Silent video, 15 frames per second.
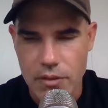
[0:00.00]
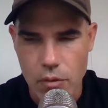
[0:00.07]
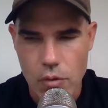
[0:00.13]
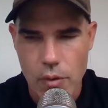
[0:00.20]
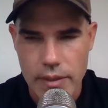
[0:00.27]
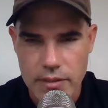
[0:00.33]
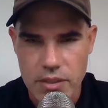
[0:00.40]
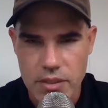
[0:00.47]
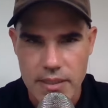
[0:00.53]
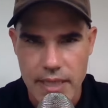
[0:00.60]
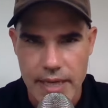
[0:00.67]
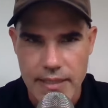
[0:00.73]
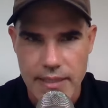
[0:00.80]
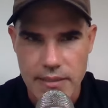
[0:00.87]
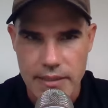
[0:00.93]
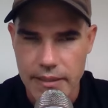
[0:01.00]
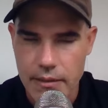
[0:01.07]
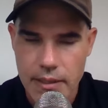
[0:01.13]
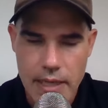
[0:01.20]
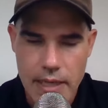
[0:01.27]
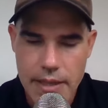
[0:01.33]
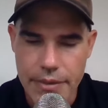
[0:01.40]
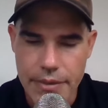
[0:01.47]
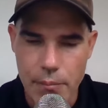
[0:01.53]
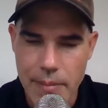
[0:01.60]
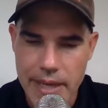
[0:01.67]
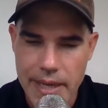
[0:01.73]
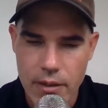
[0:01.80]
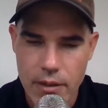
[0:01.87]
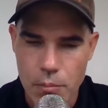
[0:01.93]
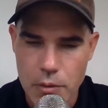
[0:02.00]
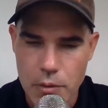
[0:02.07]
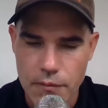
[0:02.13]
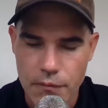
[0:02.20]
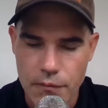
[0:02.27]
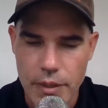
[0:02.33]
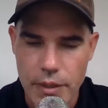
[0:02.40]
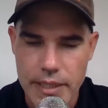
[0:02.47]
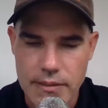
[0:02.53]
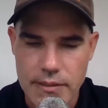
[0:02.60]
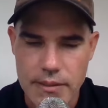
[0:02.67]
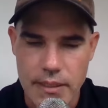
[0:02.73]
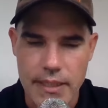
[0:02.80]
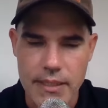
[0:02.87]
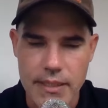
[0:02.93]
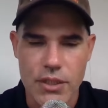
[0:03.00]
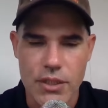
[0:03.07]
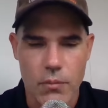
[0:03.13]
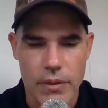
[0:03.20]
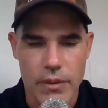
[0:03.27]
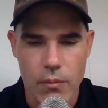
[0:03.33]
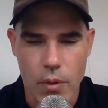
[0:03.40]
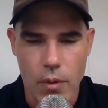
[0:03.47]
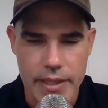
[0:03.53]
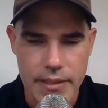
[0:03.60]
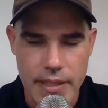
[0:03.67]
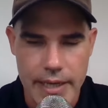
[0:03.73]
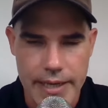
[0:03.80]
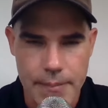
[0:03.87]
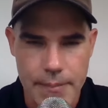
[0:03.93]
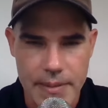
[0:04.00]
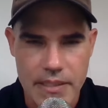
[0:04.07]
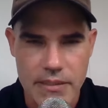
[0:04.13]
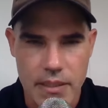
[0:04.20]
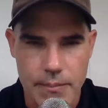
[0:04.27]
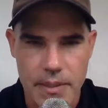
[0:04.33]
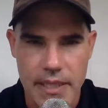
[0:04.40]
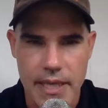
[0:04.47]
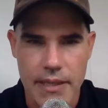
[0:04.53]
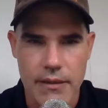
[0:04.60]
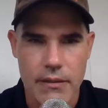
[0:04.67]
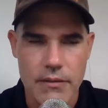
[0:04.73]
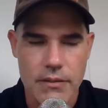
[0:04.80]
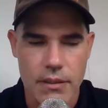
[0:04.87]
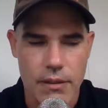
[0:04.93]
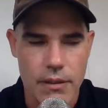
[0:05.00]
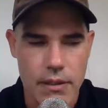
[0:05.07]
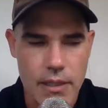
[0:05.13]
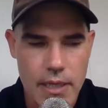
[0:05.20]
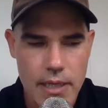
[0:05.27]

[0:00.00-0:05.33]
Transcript: No questions asked. They'll make it almost a free installation with the way the dynamics come together. So